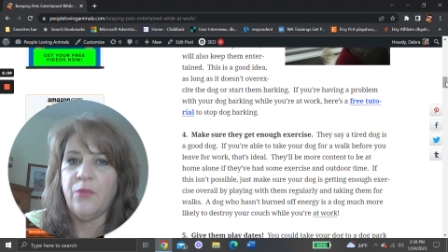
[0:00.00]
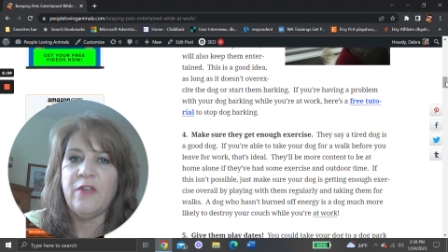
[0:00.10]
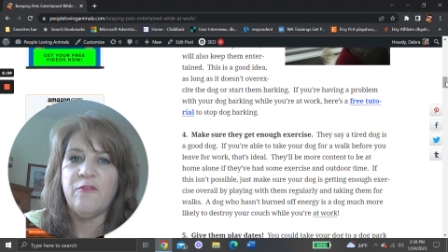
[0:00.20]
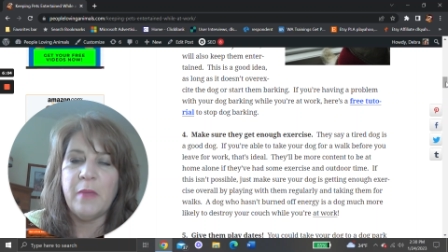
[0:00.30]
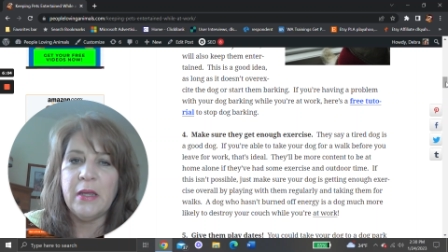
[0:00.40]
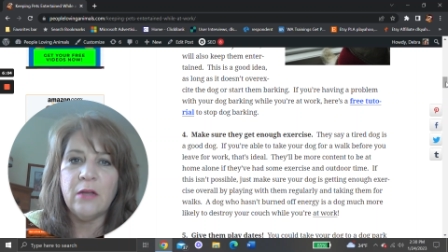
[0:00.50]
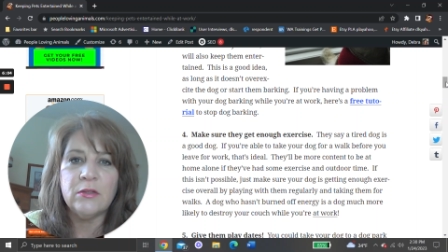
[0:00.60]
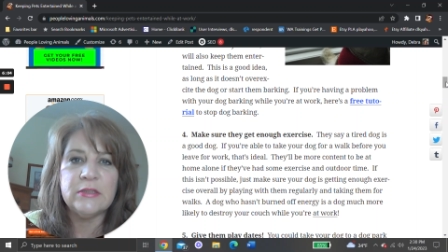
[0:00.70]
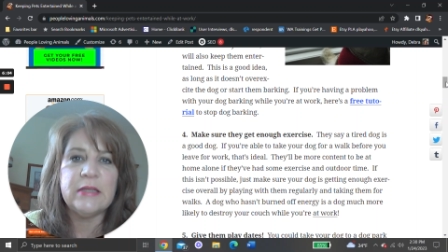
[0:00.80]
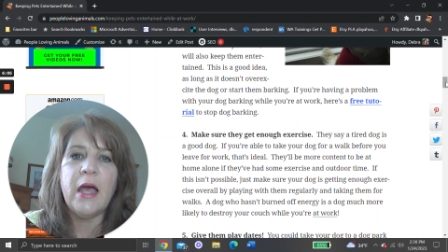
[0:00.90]
They've been
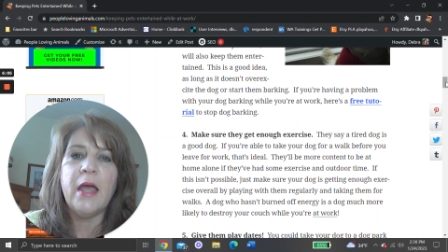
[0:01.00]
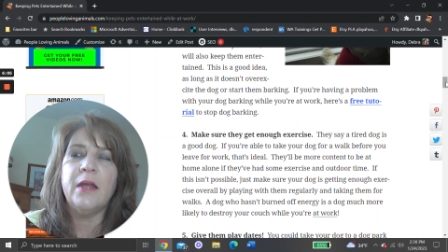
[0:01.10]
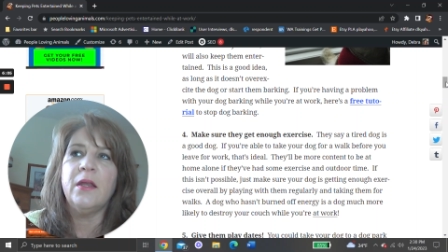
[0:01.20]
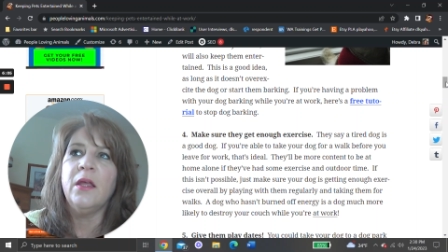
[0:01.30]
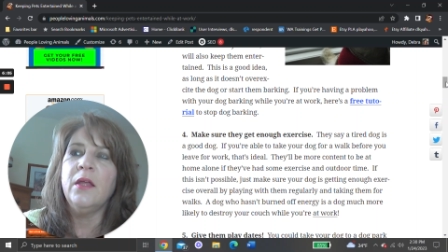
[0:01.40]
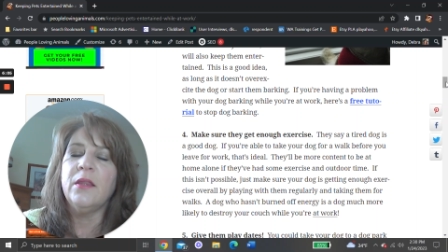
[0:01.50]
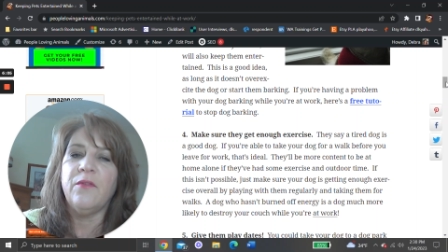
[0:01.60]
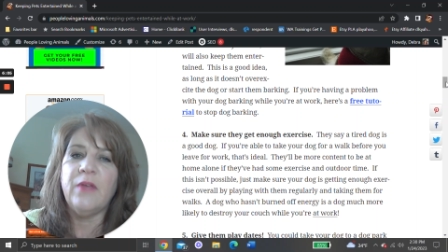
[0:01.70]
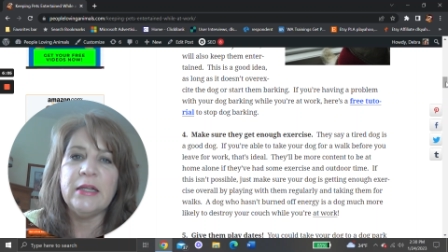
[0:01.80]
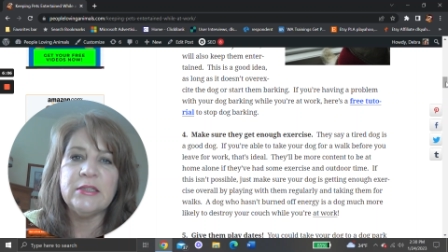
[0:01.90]
outside,
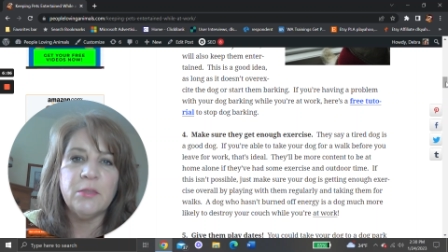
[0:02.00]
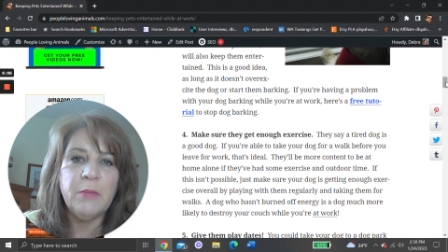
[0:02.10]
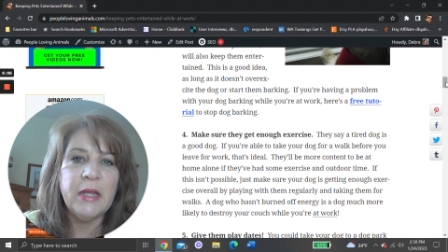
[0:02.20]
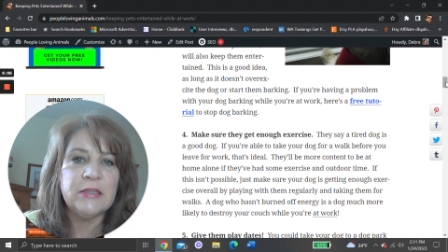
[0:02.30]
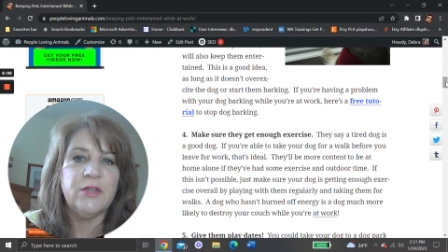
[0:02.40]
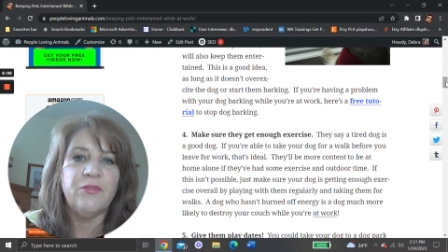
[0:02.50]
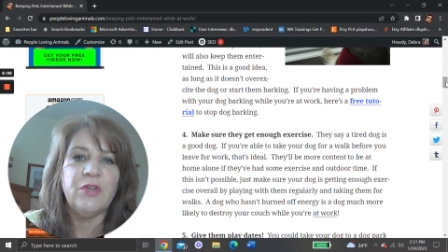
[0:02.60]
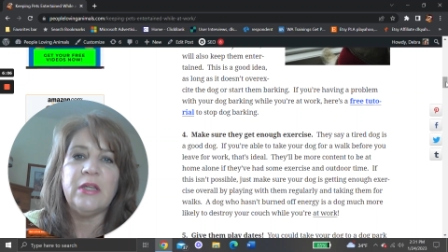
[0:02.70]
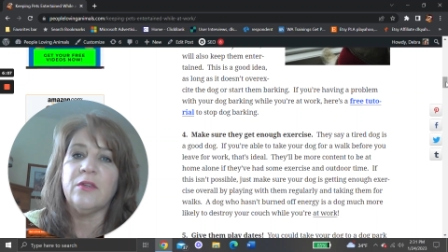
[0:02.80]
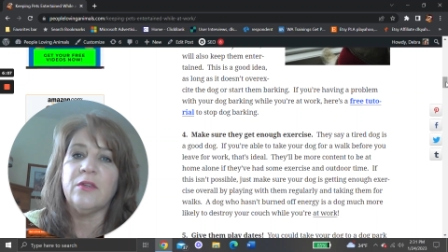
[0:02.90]
they've had some
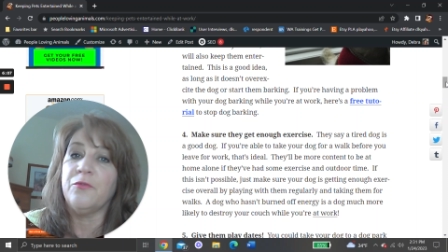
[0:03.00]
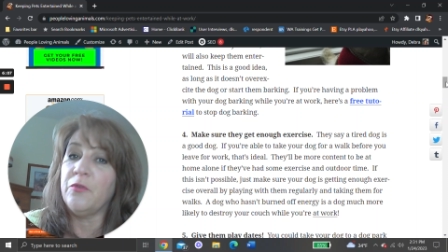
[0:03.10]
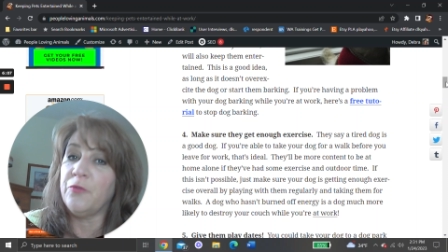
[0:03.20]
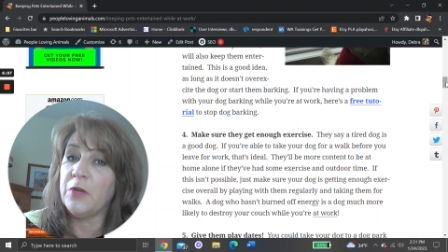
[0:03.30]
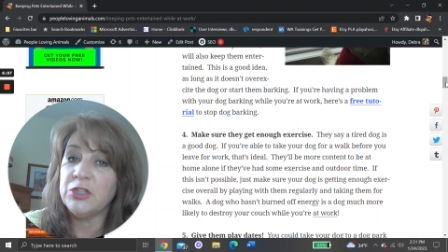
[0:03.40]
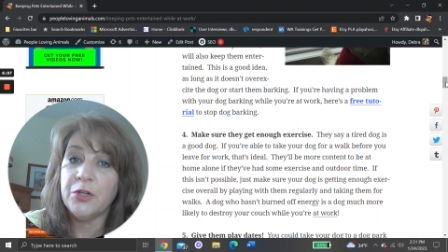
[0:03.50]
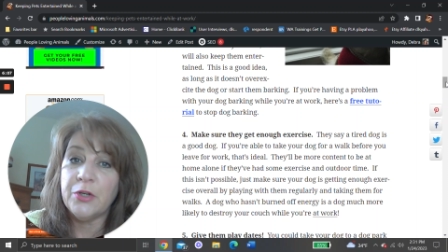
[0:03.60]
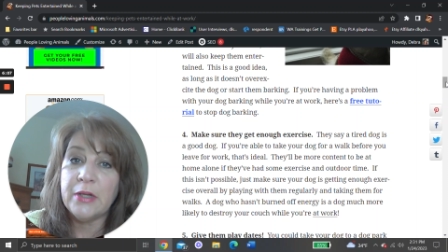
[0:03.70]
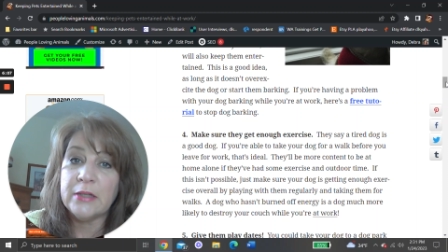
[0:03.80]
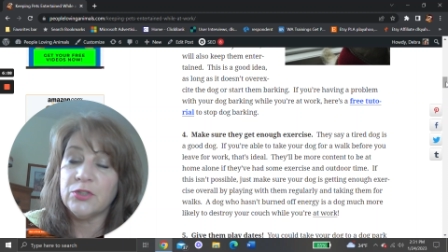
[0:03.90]
activity, the fresh
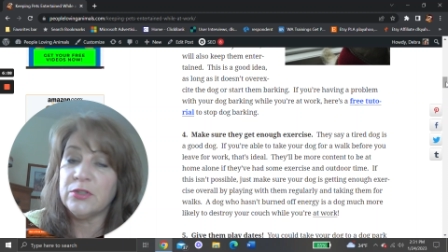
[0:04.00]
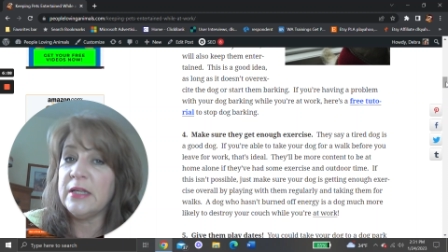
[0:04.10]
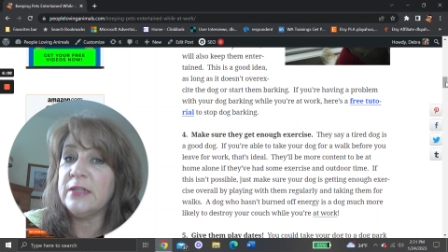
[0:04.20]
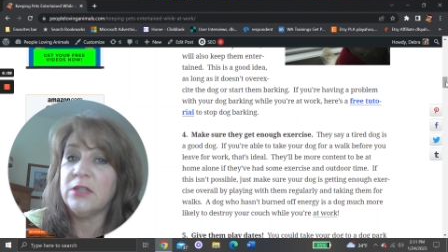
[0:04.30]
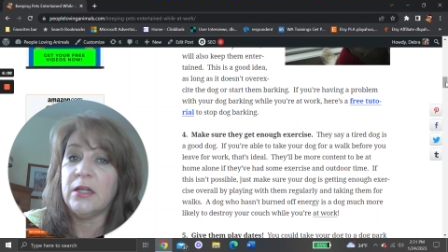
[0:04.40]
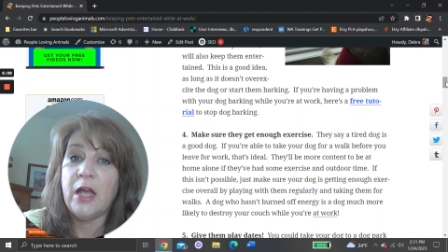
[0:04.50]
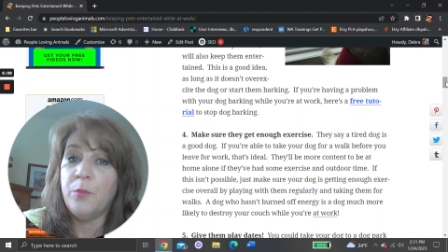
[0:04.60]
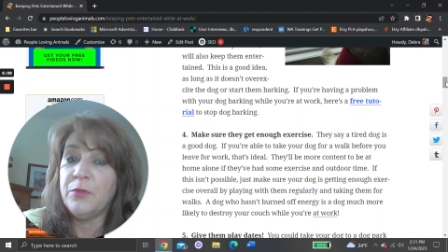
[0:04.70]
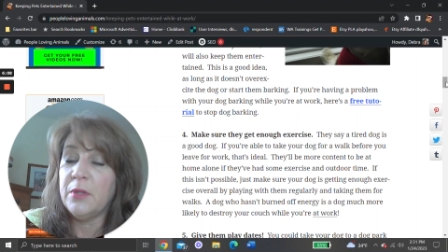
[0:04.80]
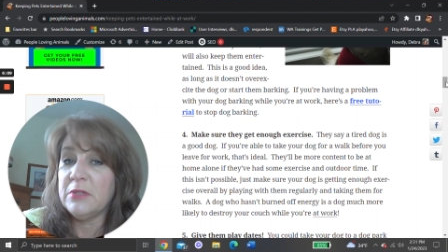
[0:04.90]
air and exercise is going to
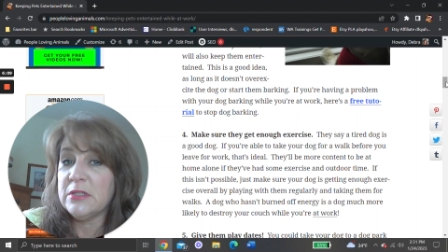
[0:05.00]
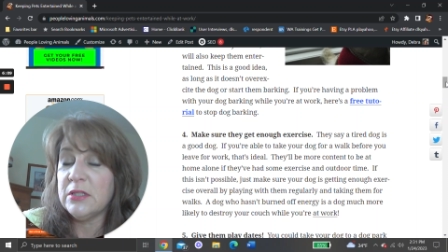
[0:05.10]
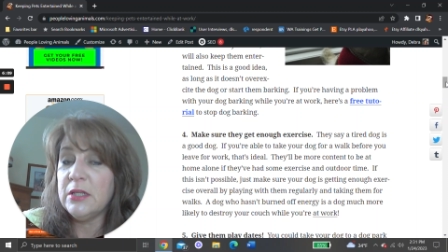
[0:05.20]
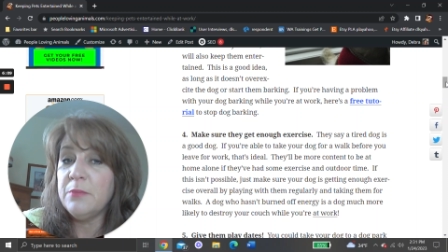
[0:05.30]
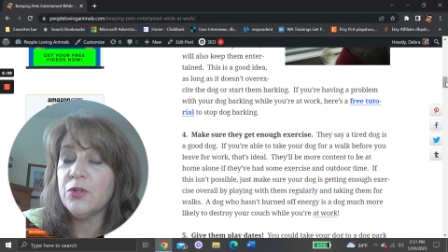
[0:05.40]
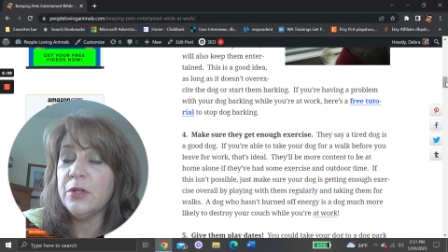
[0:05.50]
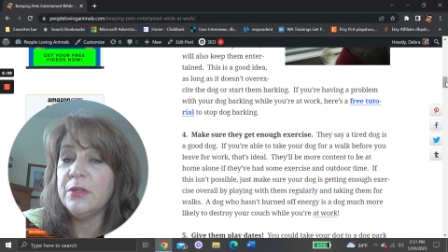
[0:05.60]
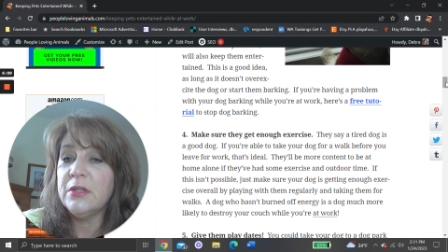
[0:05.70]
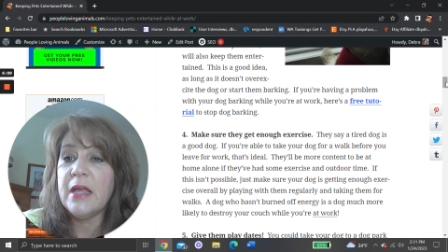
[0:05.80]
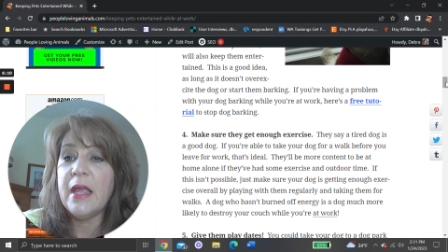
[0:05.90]
help them to sleep
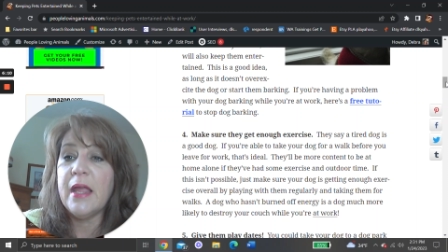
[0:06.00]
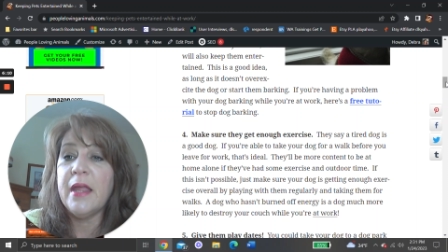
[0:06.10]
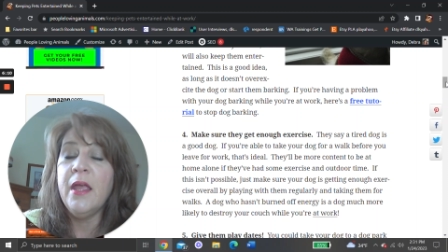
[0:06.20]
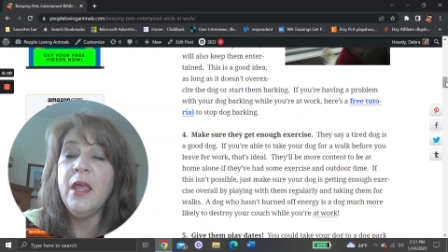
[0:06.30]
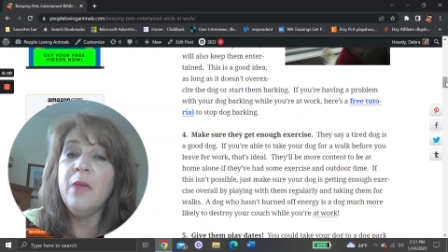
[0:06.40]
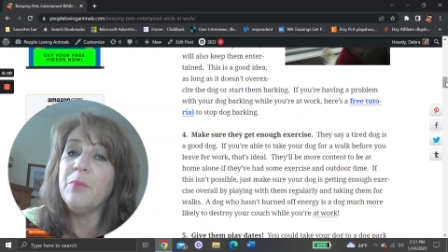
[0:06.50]
during the day,